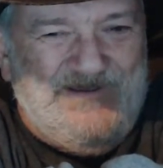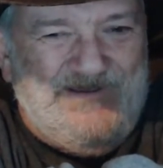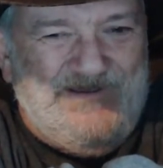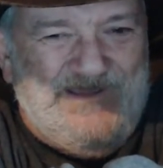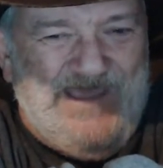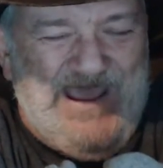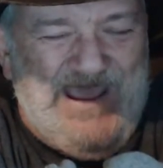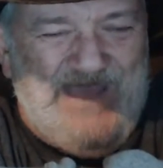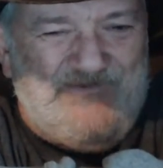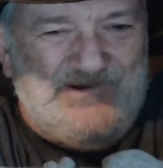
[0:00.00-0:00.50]

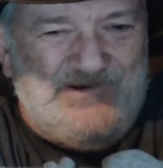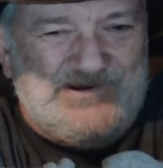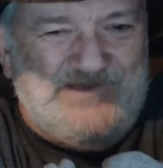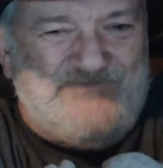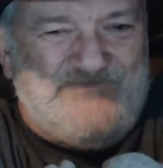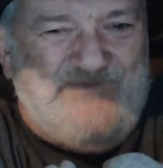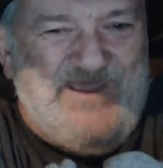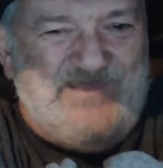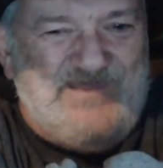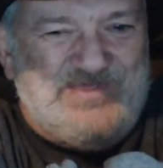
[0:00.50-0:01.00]
Every
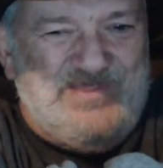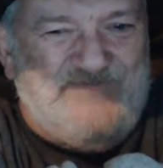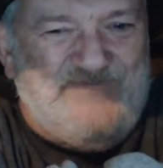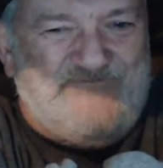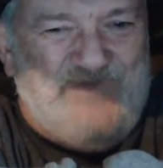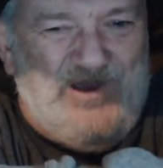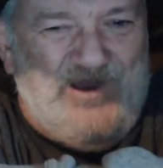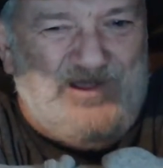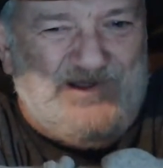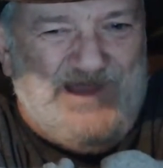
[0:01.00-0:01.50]
Faith of the
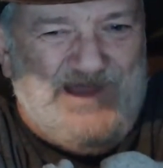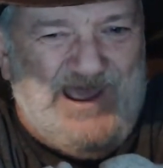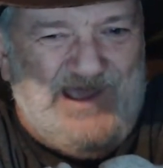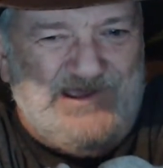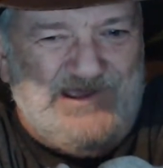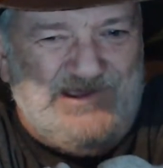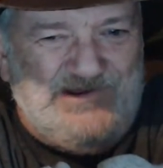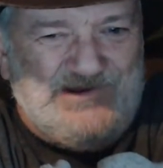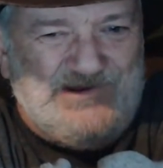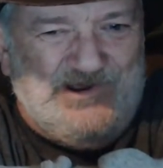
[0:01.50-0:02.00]
Fallen, how
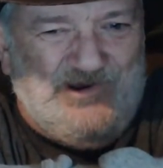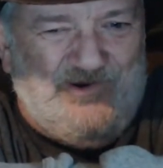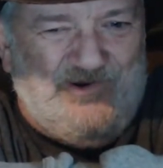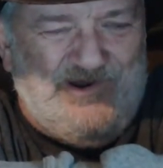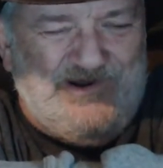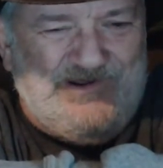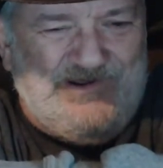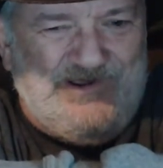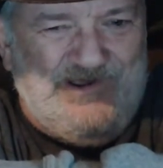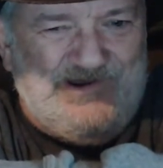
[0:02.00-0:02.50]
you
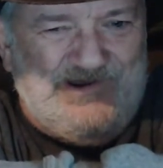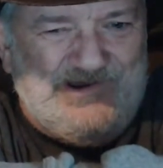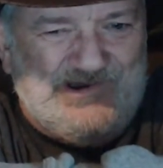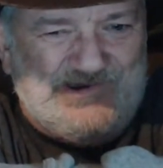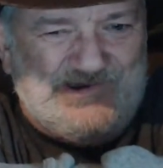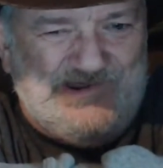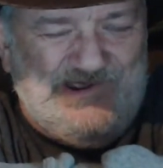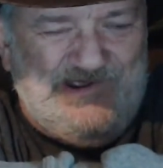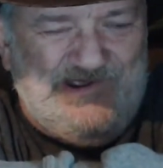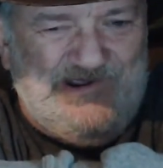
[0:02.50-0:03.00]
doing? Good to
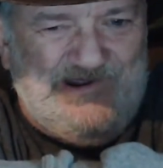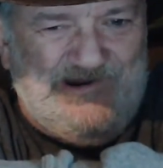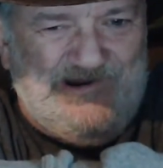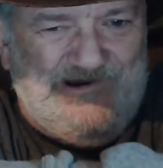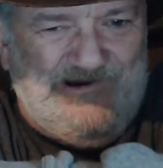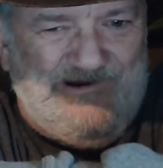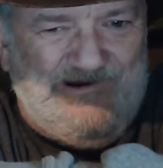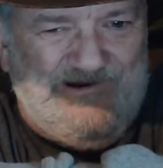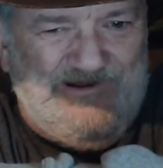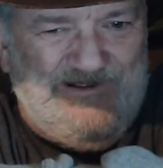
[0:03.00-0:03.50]
see you
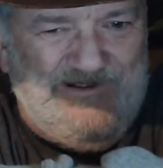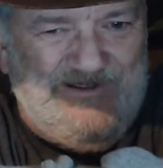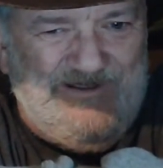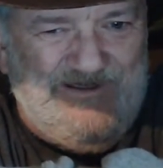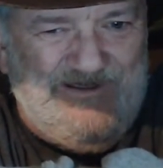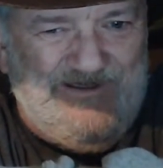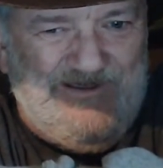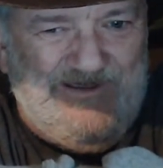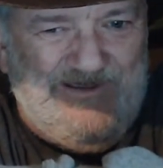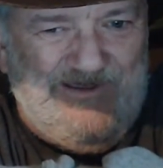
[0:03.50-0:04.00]
here.
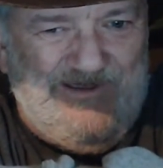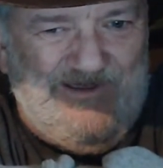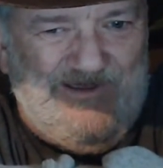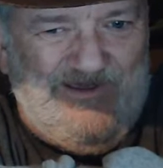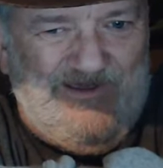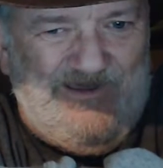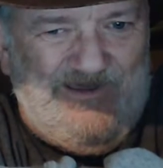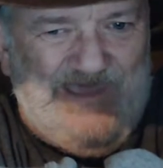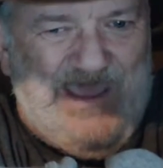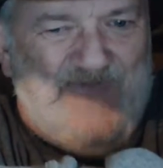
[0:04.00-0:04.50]

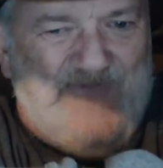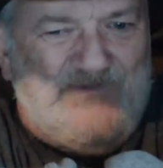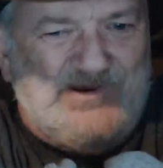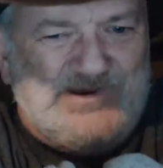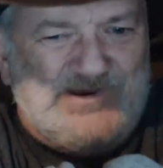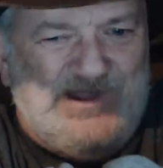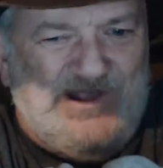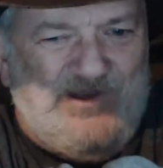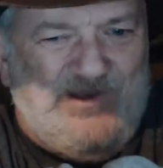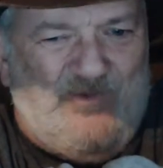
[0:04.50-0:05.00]
Every
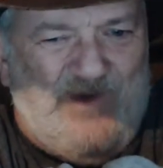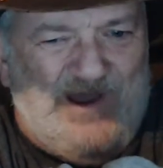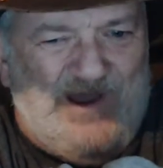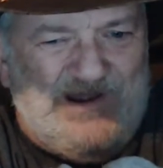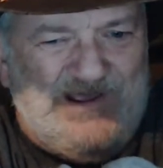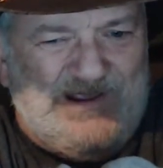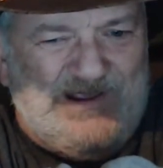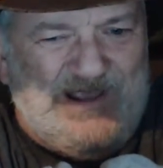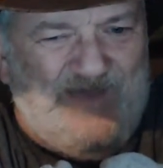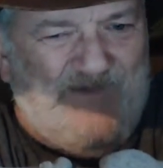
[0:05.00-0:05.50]
single one
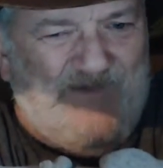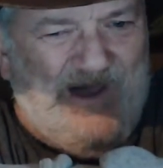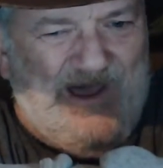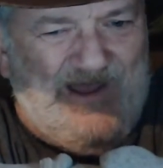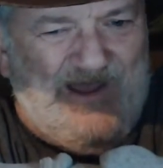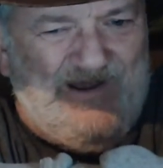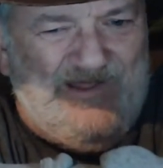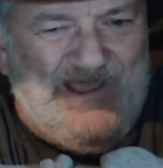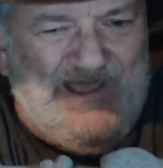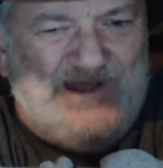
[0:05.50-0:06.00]
of you. Come
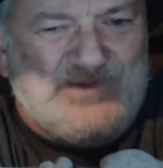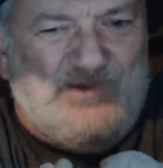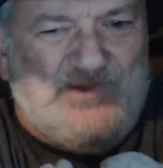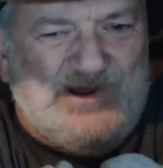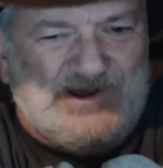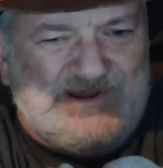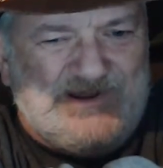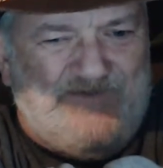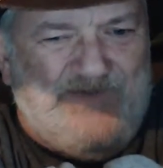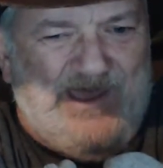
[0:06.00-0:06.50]
on. That's what
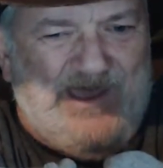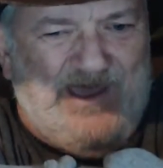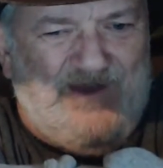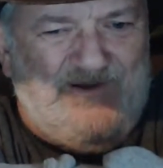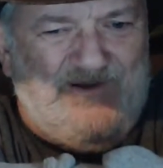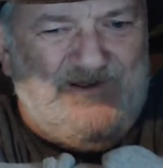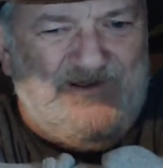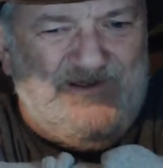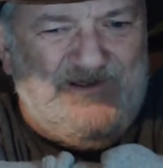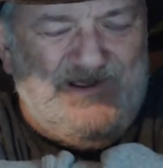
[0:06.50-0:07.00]
it's
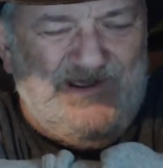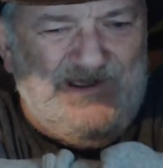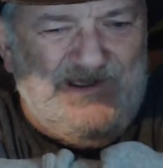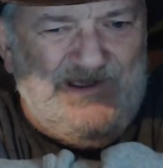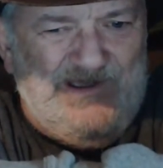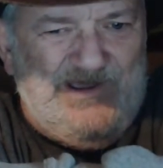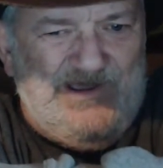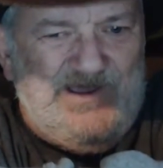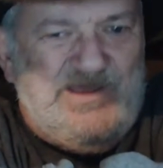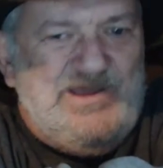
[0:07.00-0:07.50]
about.
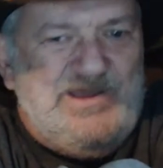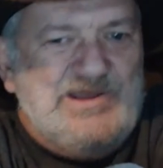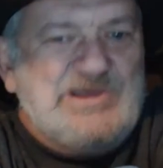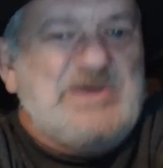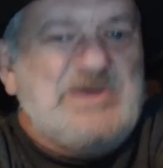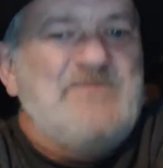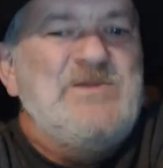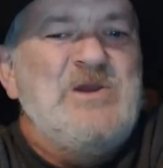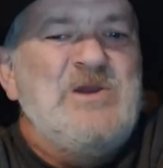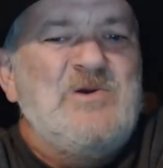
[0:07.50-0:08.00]

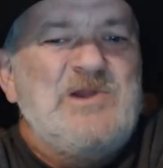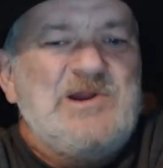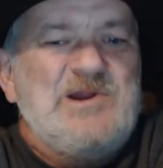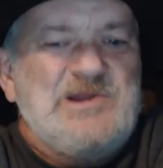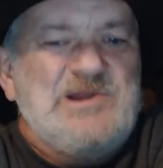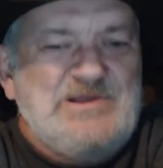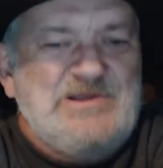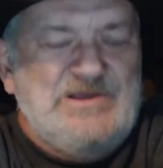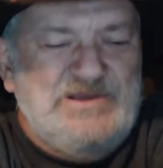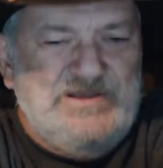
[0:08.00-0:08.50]

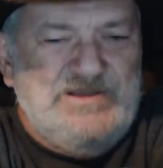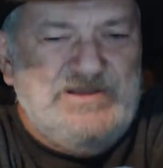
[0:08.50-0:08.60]
Community.